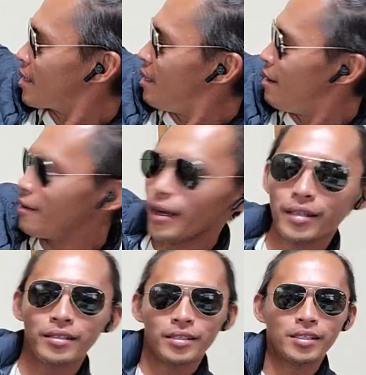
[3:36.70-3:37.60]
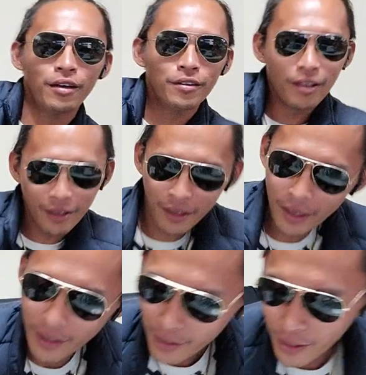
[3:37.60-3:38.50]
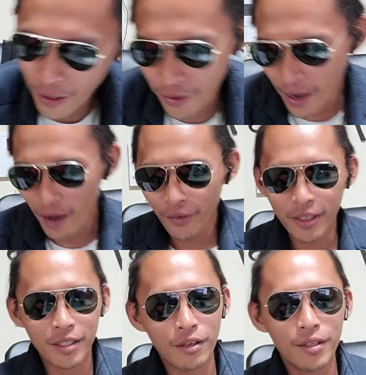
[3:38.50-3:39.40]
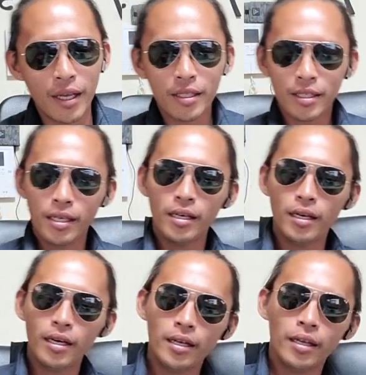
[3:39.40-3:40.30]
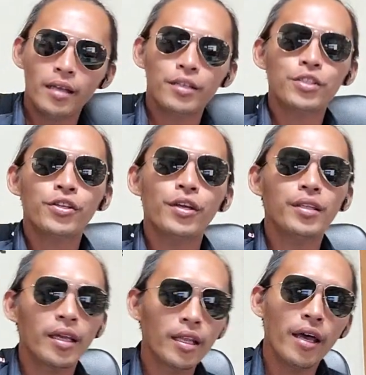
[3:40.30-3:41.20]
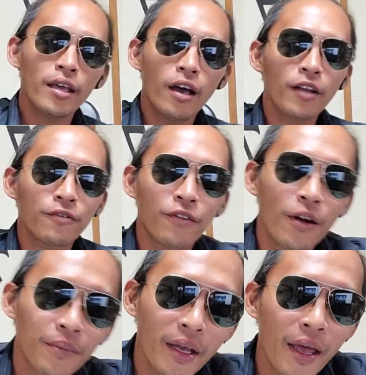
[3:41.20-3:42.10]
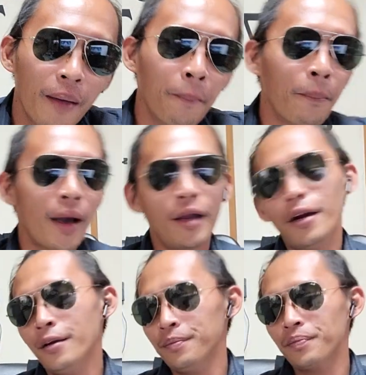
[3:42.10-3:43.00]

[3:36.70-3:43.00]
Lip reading: Alright, so there you have it. So that's the shirt that I got from the Empire.